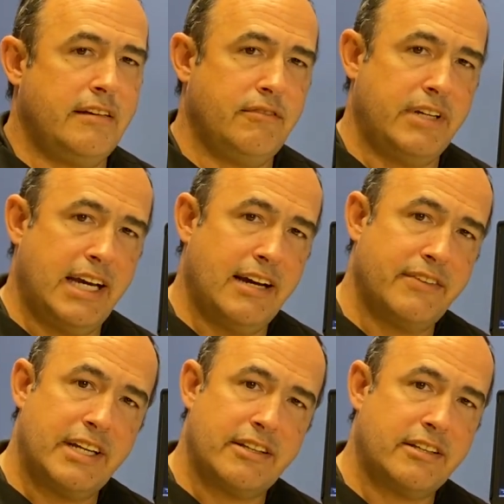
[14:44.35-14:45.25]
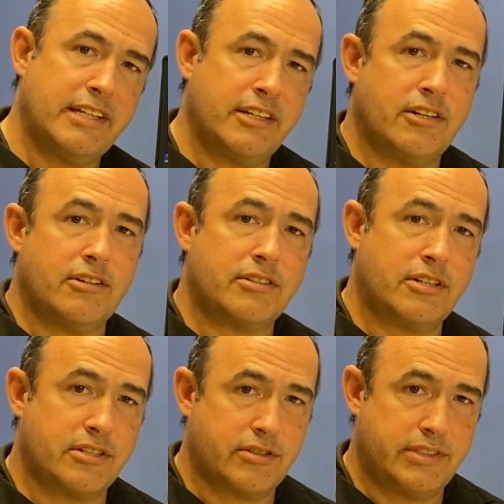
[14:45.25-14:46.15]
we have another thing called
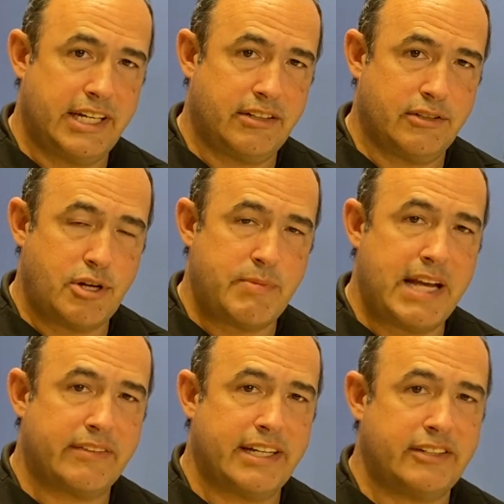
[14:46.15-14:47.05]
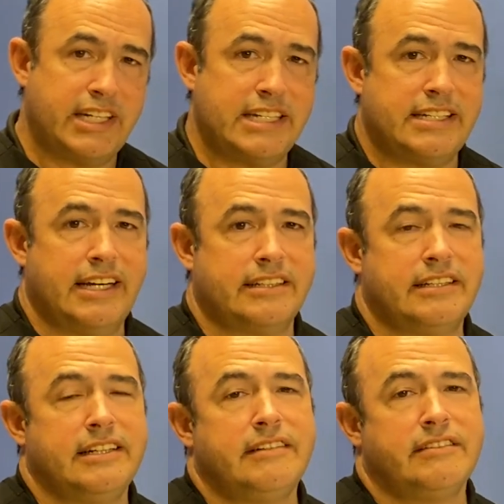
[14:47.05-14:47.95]
Tarsal Tunnel that we may have to hydrodissect
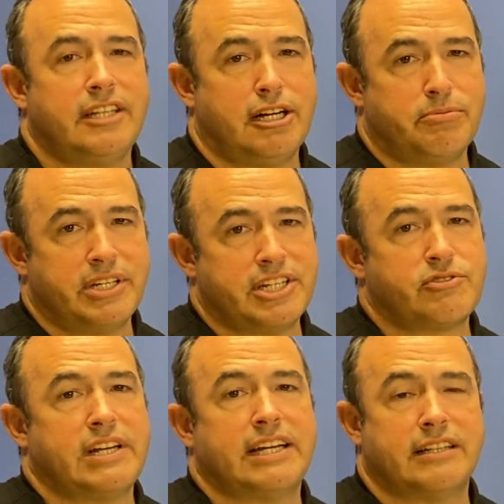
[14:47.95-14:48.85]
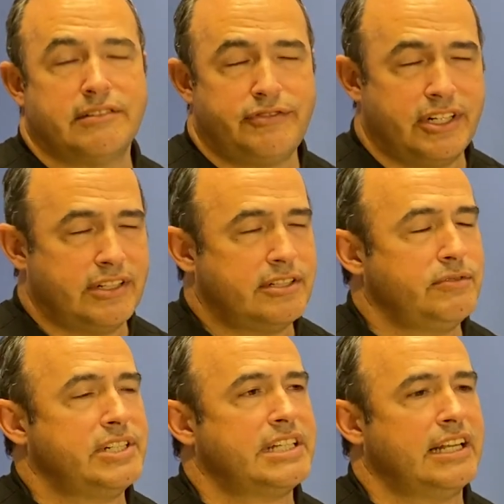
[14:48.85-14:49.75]
to help things drain out of the foot. So
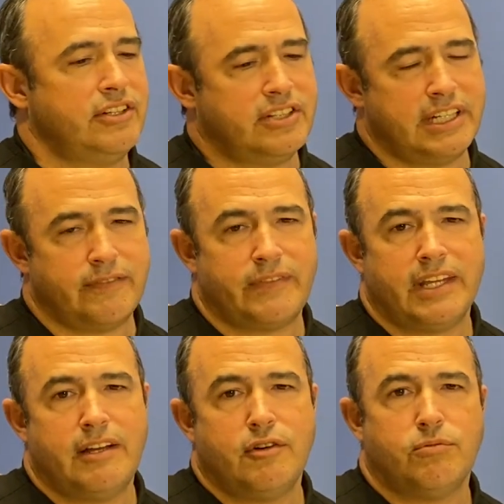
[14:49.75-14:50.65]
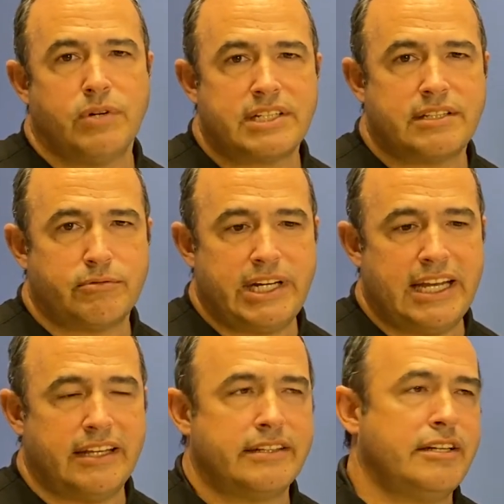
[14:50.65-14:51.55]
we just kind of look at what's the
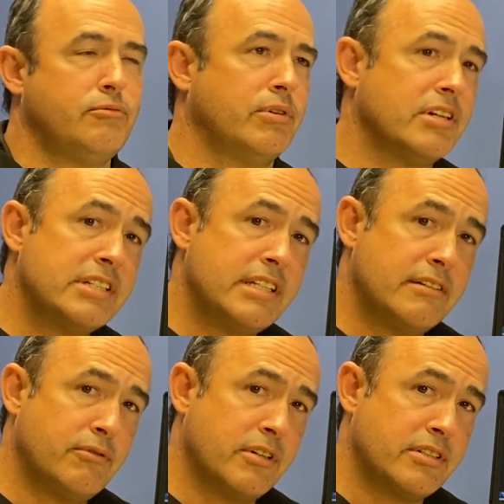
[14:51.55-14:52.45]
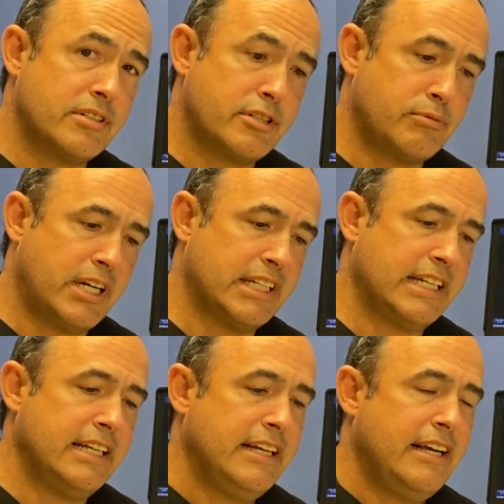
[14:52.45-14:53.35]
reality, where's the
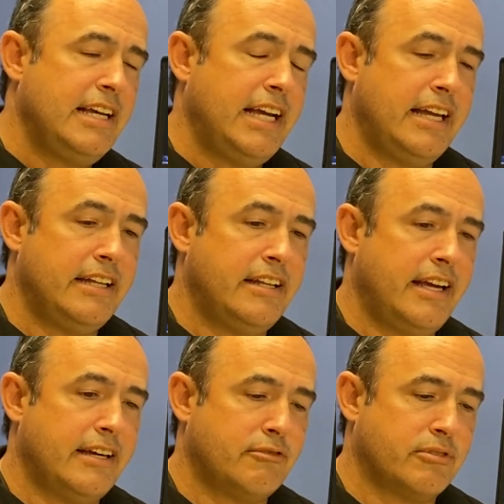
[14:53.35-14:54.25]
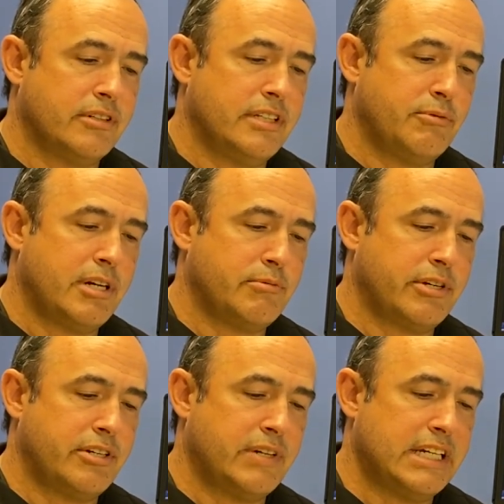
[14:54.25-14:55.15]
swelling, and we're able to
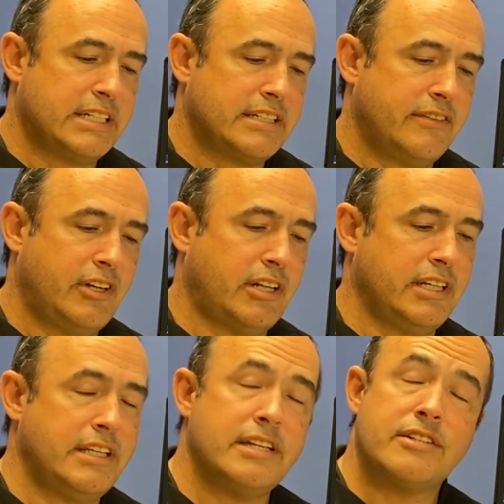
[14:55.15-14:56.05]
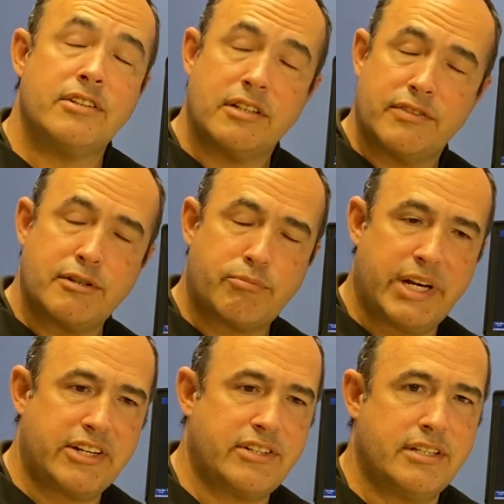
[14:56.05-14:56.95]
address not only these nerve
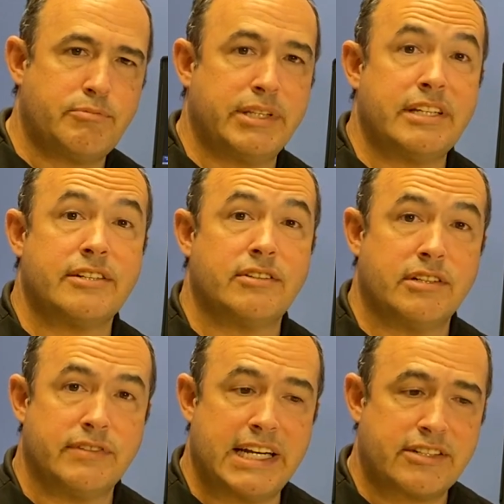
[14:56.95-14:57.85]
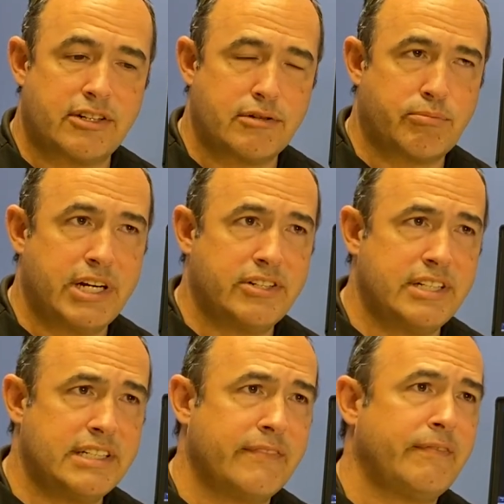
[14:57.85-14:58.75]
compressions but these neurovascular
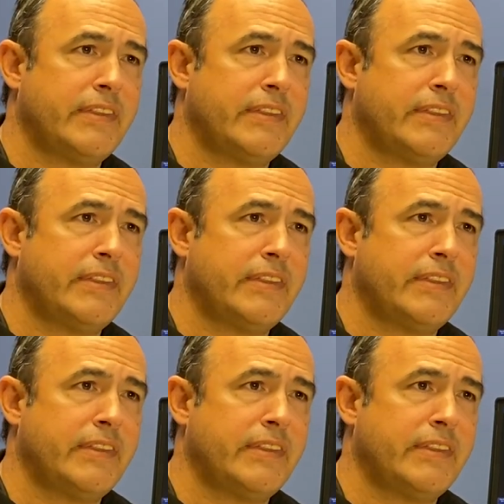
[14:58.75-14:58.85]
compressions.